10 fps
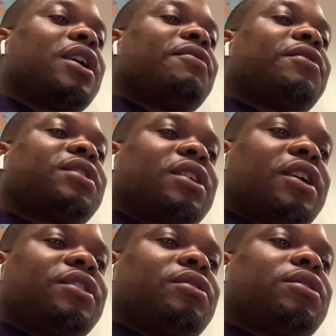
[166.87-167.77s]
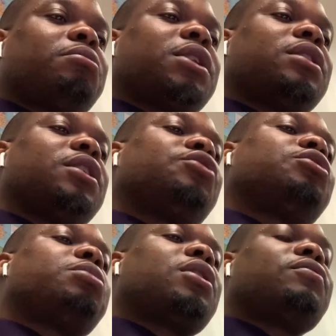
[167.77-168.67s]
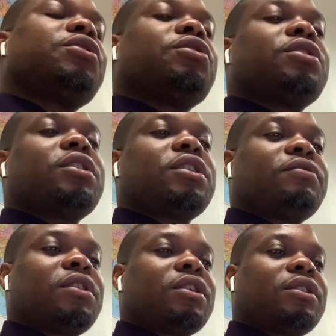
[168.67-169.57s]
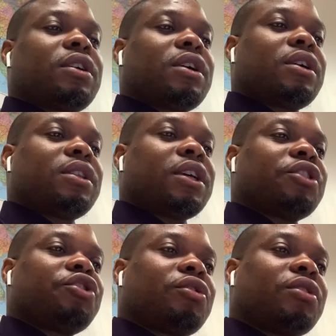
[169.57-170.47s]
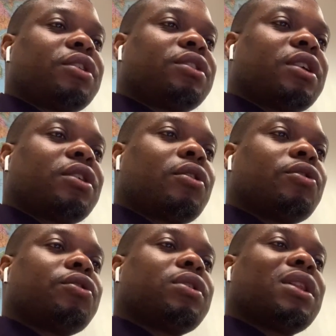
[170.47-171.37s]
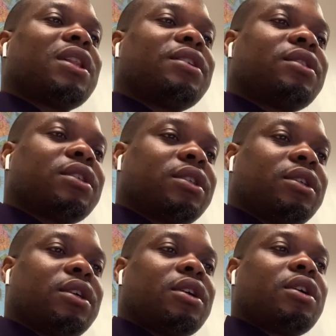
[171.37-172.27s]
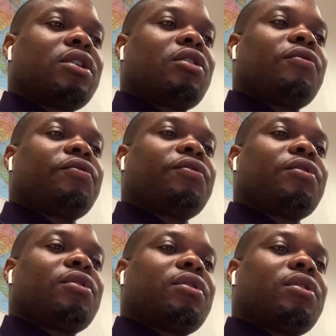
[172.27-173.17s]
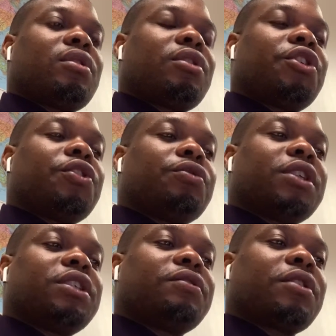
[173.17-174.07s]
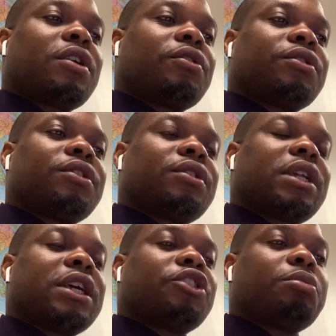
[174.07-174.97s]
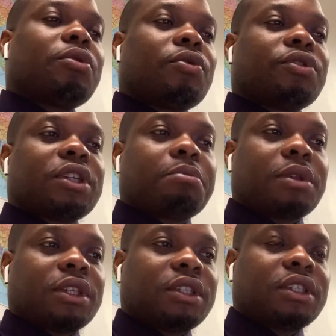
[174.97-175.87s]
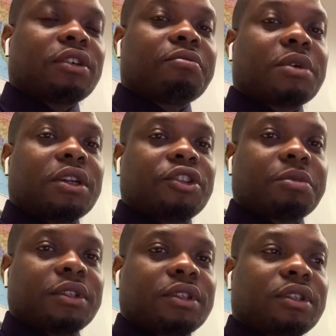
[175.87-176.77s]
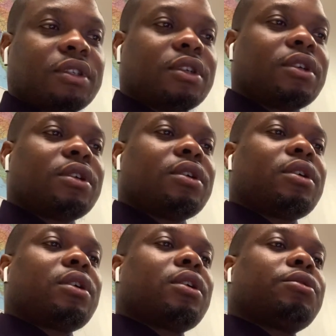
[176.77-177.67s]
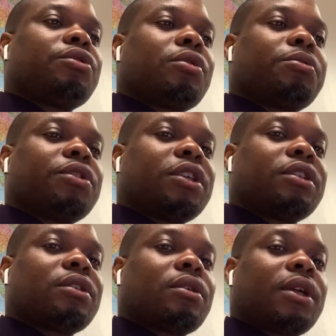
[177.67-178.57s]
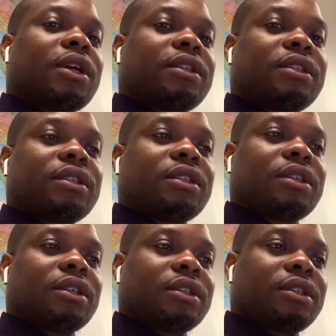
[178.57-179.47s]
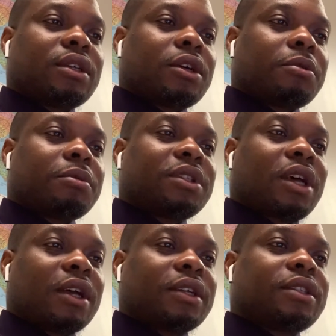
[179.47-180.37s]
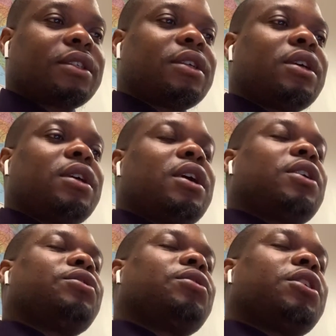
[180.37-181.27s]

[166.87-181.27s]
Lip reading: emphasized on the mandatory part of the user safeguard, the assurance, and also the lessening of curative errors that expose an ability of management to obtain or get its target, and also